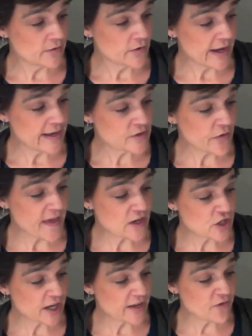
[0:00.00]
Okay, so that
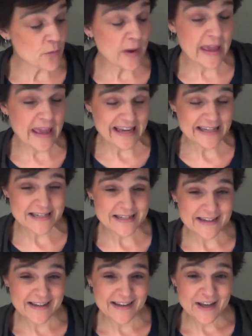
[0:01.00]
should give you a hint.
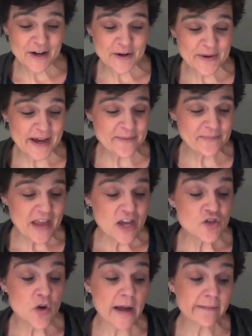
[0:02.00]
Okay,
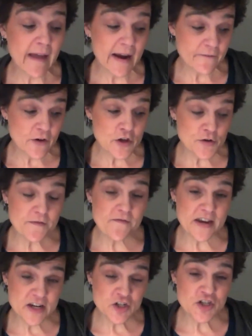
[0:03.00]
so I'd like for you to
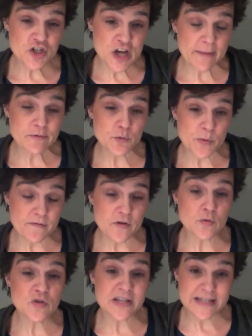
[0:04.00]
finish the chapter
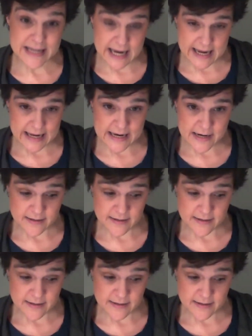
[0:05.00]
review today